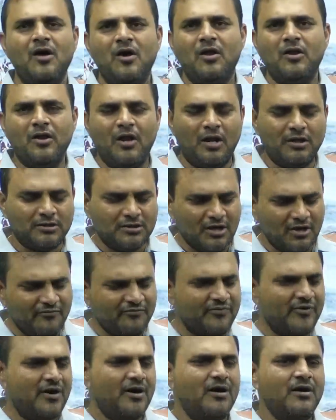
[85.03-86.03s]
lot
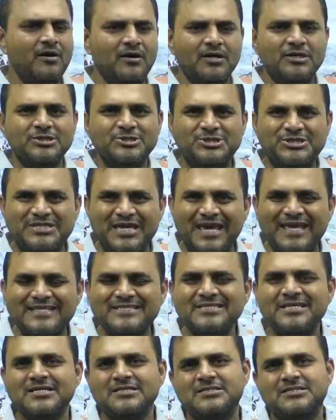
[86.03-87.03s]
of
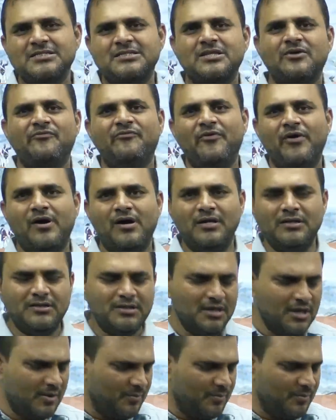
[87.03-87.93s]
changes in the world.